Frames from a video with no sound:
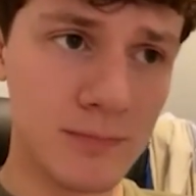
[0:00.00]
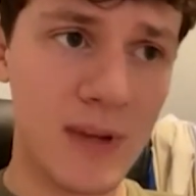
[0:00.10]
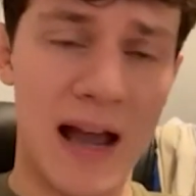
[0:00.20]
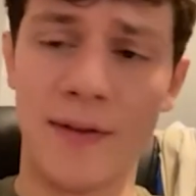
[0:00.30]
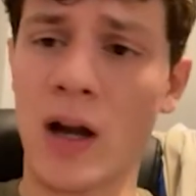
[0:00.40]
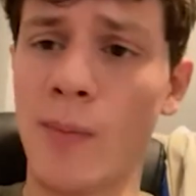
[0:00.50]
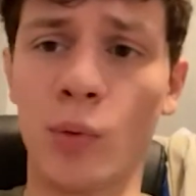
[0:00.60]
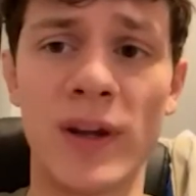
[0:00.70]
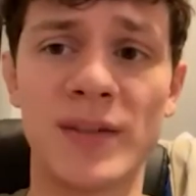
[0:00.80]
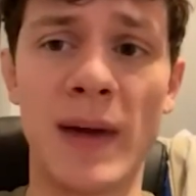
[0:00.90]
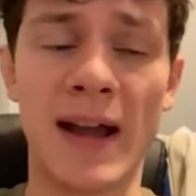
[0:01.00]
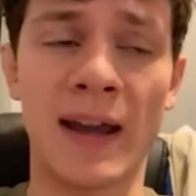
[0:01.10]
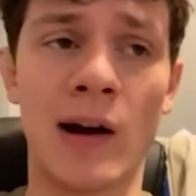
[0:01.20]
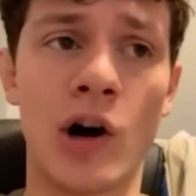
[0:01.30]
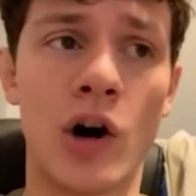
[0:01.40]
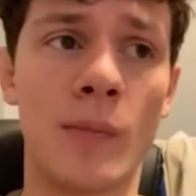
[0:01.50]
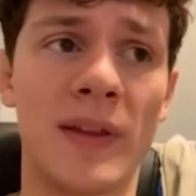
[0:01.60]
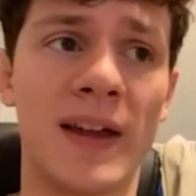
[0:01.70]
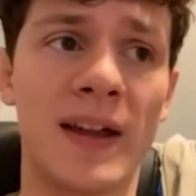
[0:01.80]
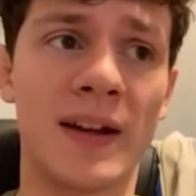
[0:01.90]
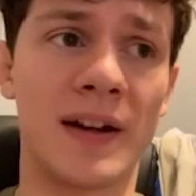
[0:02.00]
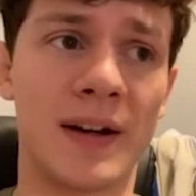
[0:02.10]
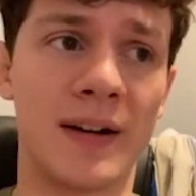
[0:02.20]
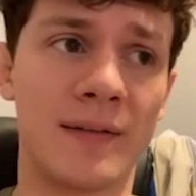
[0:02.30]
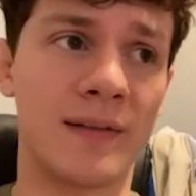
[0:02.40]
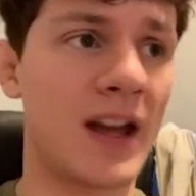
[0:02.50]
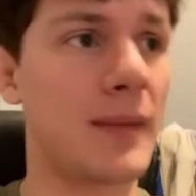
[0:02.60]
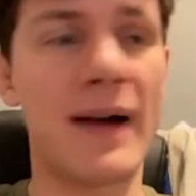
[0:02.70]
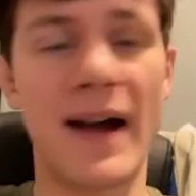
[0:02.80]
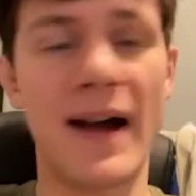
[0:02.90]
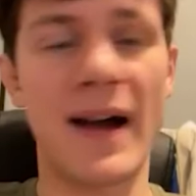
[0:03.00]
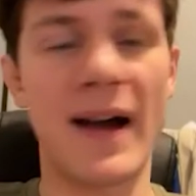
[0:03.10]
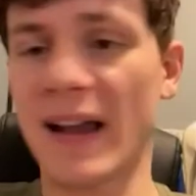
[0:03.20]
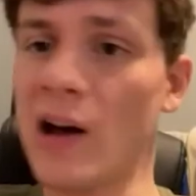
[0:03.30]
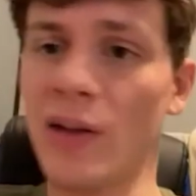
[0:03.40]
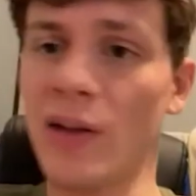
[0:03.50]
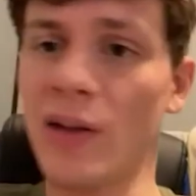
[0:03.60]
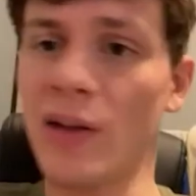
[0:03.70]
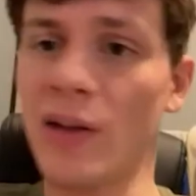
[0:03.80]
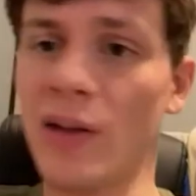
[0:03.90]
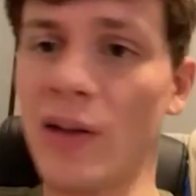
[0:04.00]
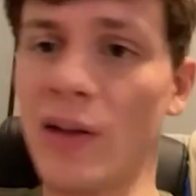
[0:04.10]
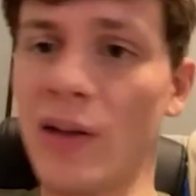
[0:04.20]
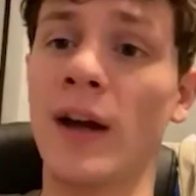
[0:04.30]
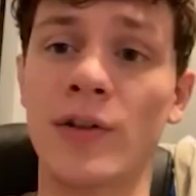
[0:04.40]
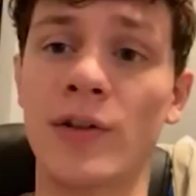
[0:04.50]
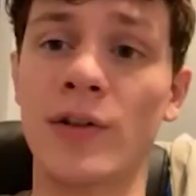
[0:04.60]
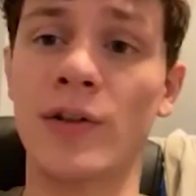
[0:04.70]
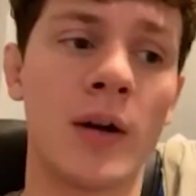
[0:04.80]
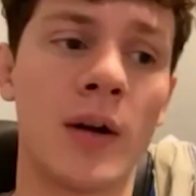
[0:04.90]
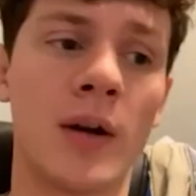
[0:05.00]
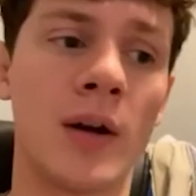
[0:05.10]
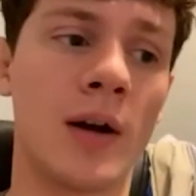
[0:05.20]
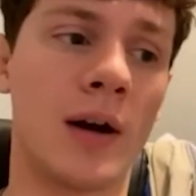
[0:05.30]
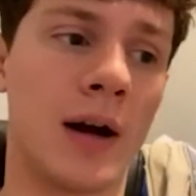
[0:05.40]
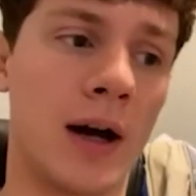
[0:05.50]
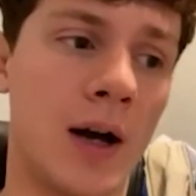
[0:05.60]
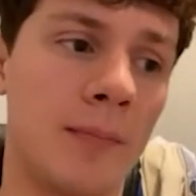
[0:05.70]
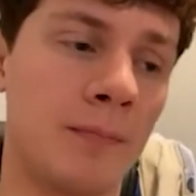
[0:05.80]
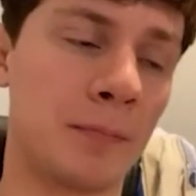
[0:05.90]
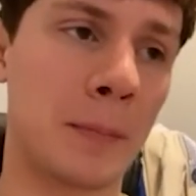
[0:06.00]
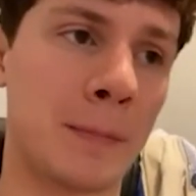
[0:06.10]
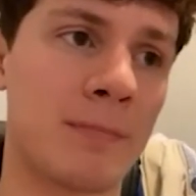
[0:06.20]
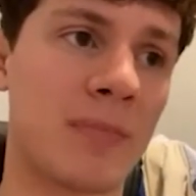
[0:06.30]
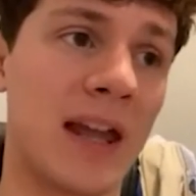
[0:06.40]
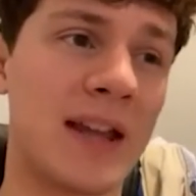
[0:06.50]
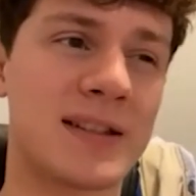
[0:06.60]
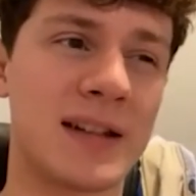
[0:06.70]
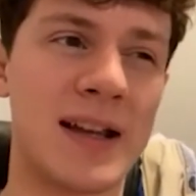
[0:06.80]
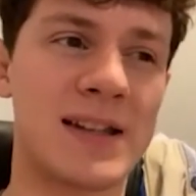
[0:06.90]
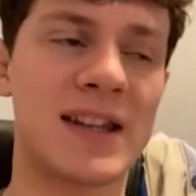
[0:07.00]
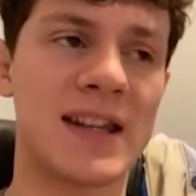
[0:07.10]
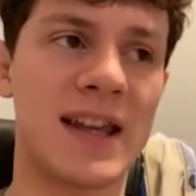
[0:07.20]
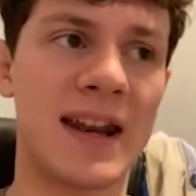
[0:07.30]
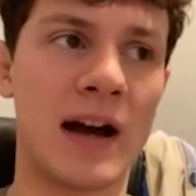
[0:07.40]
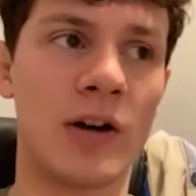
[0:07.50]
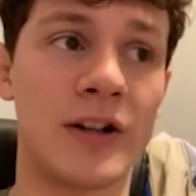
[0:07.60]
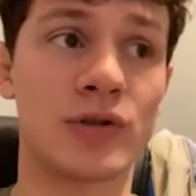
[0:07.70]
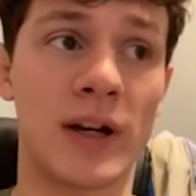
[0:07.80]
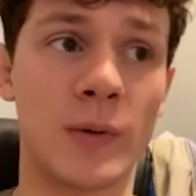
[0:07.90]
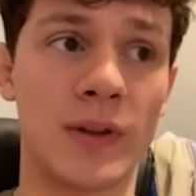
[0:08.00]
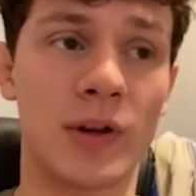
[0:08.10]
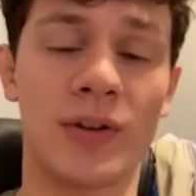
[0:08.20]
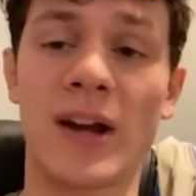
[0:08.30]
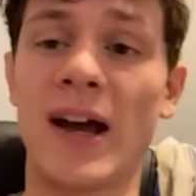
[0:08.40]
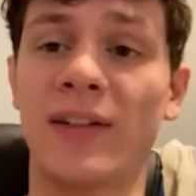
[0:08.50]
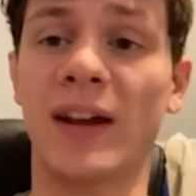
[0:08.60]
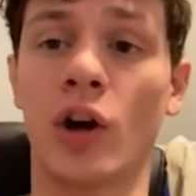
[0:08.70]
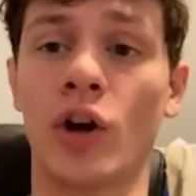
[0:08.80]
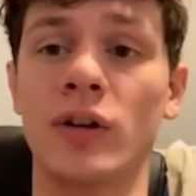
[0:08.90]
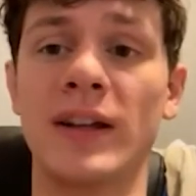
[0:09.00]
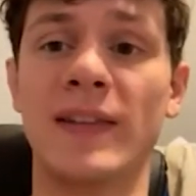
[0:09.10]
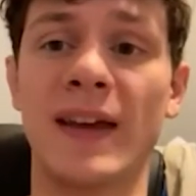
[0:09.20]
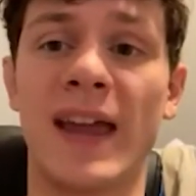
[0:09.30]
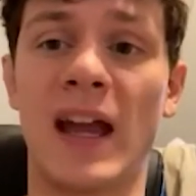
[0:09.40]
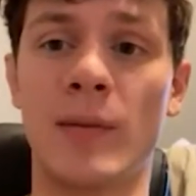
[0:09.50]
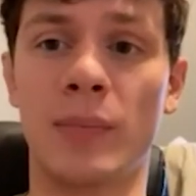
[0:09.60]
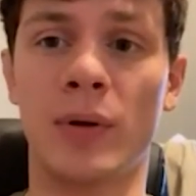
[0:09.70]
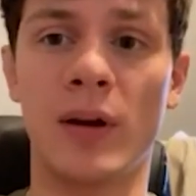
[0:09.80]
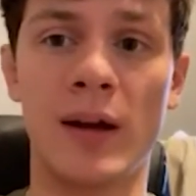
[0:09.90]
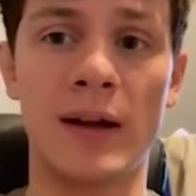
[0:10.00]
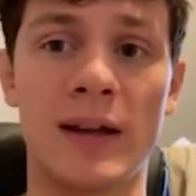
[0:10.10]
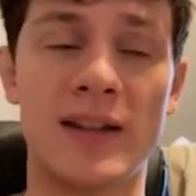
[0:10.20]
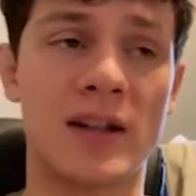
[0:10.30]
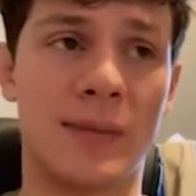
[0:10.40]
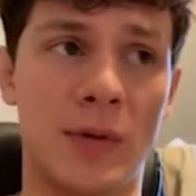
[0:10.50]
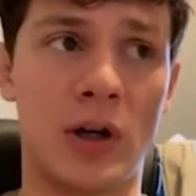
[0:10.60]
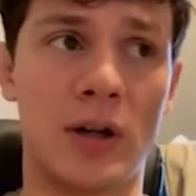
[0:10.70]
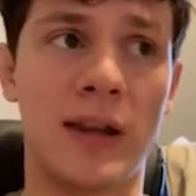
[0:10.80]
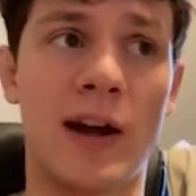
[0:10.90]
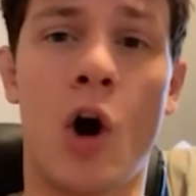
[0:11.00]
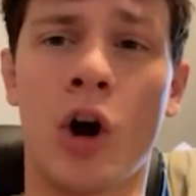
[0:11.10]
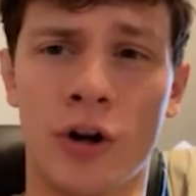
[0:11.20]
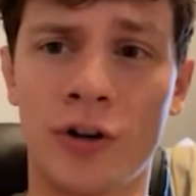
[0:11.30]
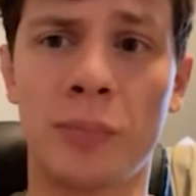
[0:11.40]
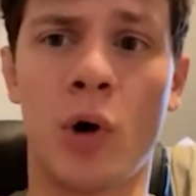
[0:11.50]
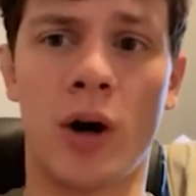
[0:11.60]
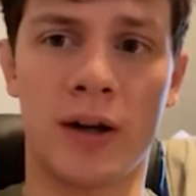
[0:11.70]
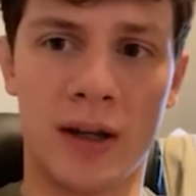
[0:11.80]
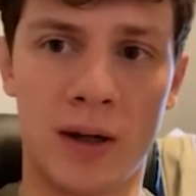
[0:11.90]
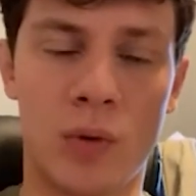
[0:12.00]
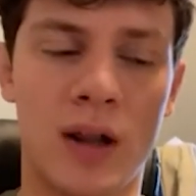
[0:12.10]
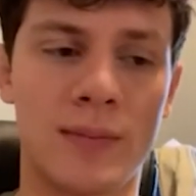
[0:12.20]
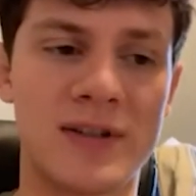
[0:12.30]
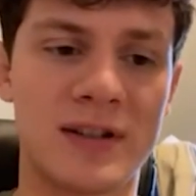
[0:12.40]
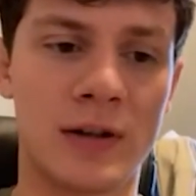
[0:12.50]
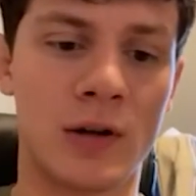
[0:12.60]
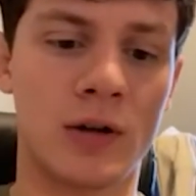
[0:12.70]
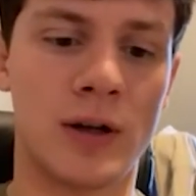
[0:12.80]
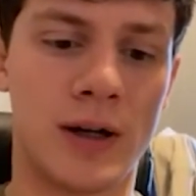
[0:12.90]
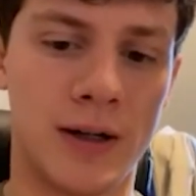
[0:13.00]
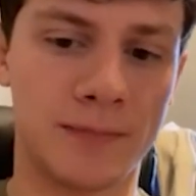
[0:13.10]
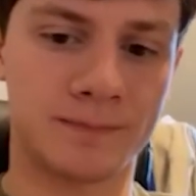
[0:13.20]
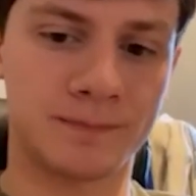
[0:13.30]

have a couple weeks back at home, and then uh, head back out there, you know, early October. Um, it's nice to get out and train with those guys like early in the camp, get some good, like harder sparring in while I'm still, uh,